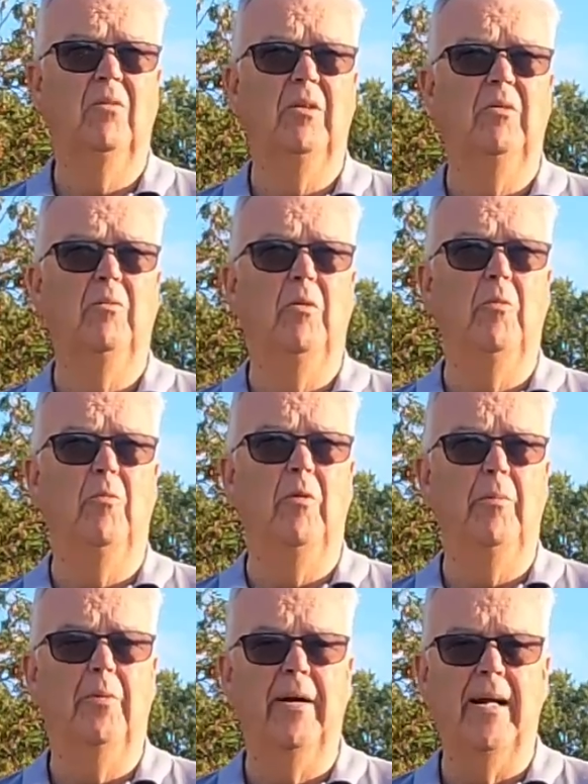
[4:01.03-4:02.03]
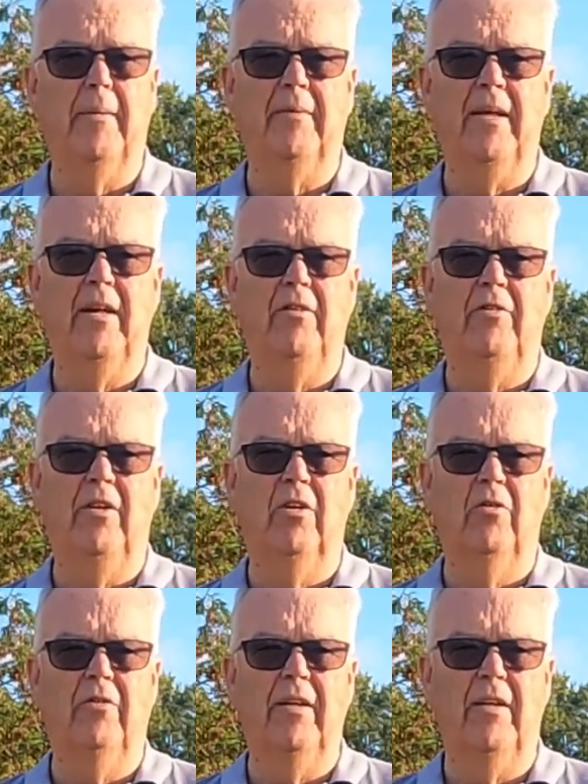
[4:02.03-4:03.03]
We bring up the energy
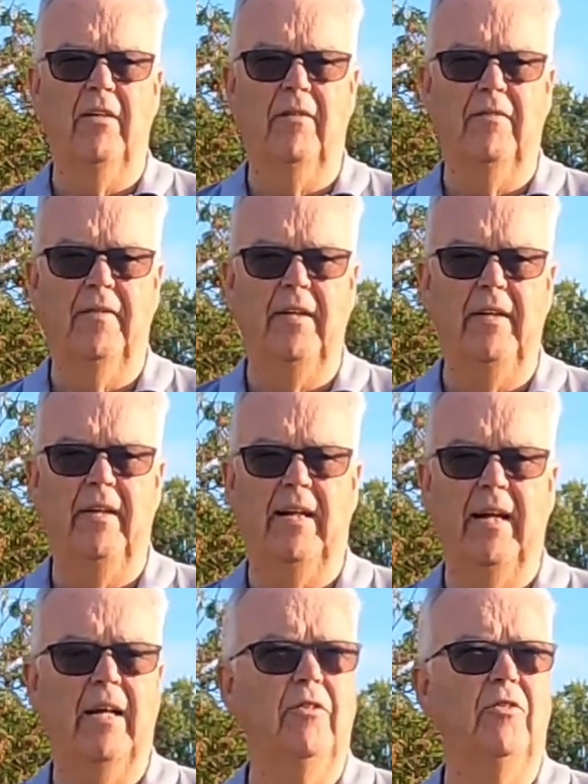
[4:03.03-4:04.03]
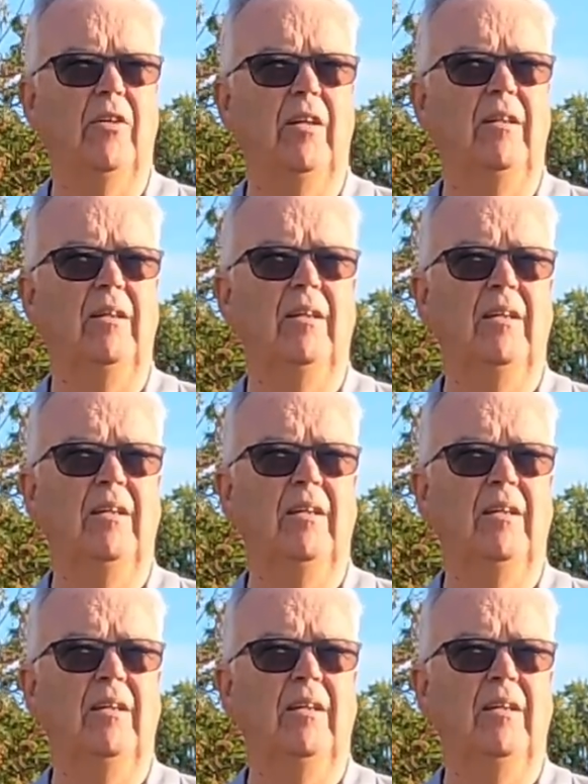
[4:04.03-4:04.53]
content of the feed occasionally